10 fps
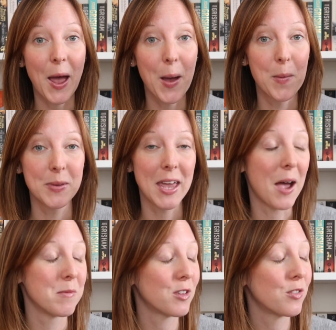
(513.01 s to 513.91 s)
Um,
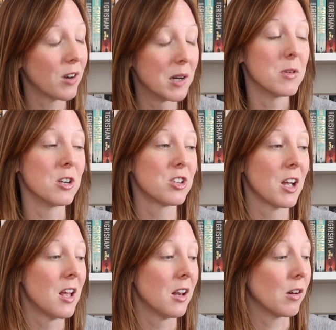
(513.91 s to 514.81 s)
yeah, I'm just very much
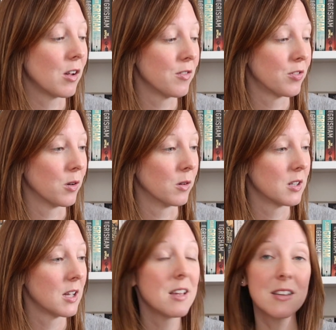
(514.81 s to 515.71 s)
looking
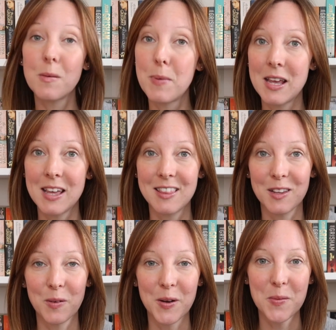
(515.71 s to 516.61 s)
forward to picking
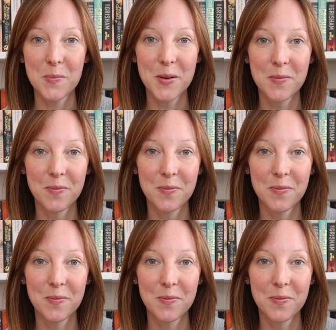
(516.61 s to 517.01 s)
this one up.